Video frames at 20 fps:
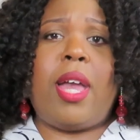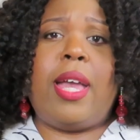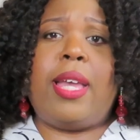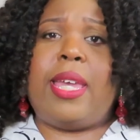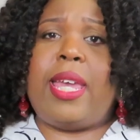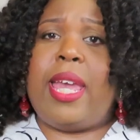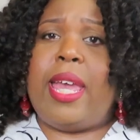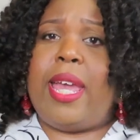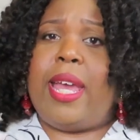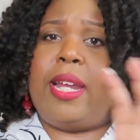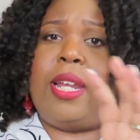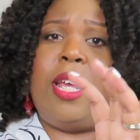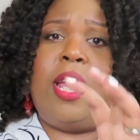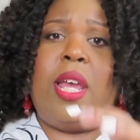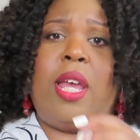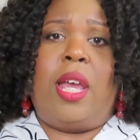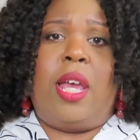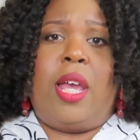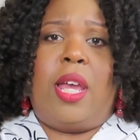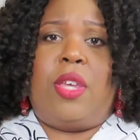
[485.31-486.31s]
Again,
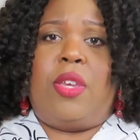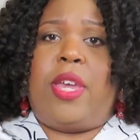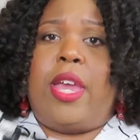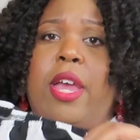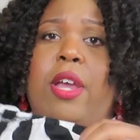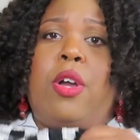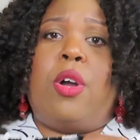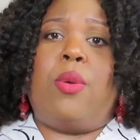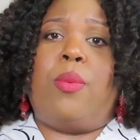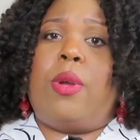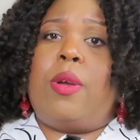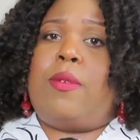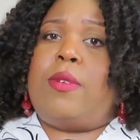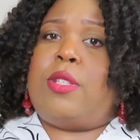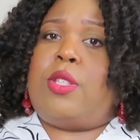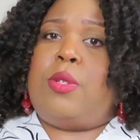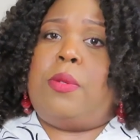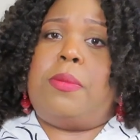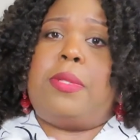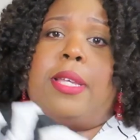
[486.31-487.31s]
you can't go wrong
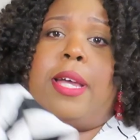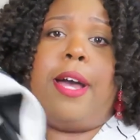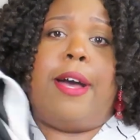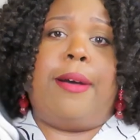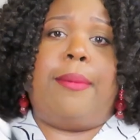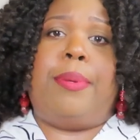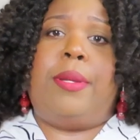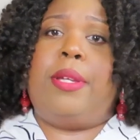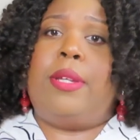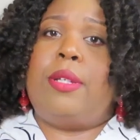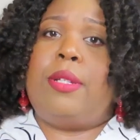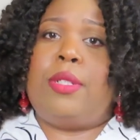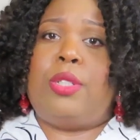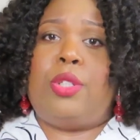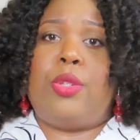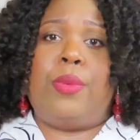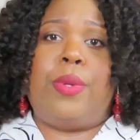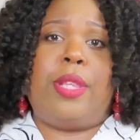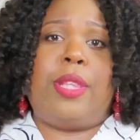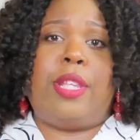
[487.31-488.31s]
with tube top
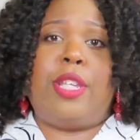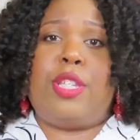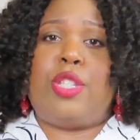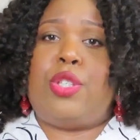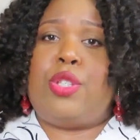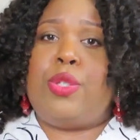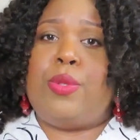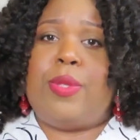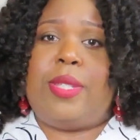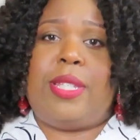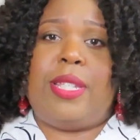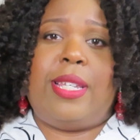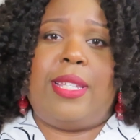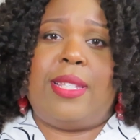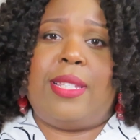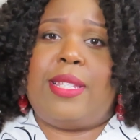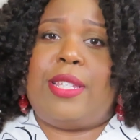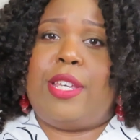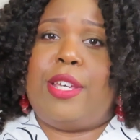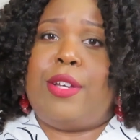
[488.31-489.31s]
during these two
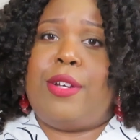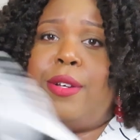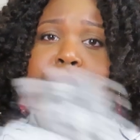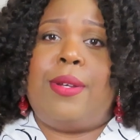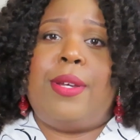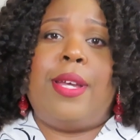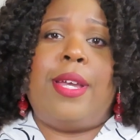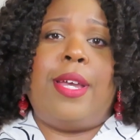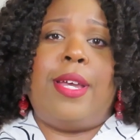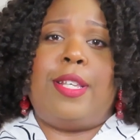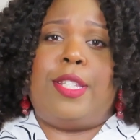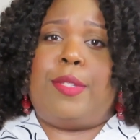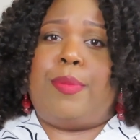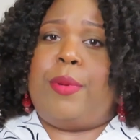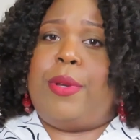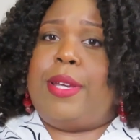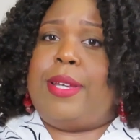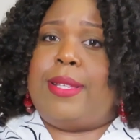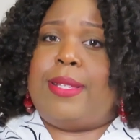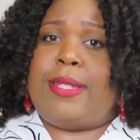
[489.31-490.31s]
seasons here,
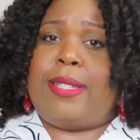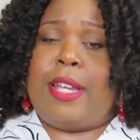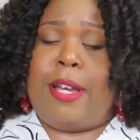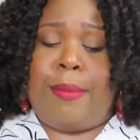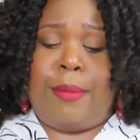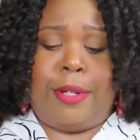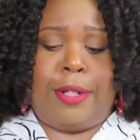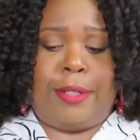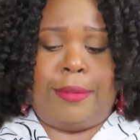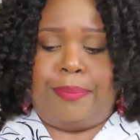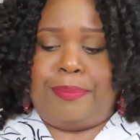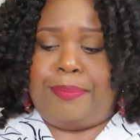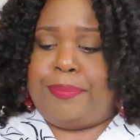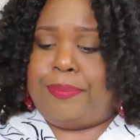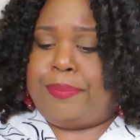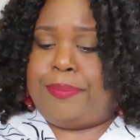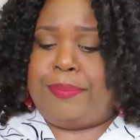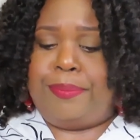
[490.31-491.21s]
spring and summer.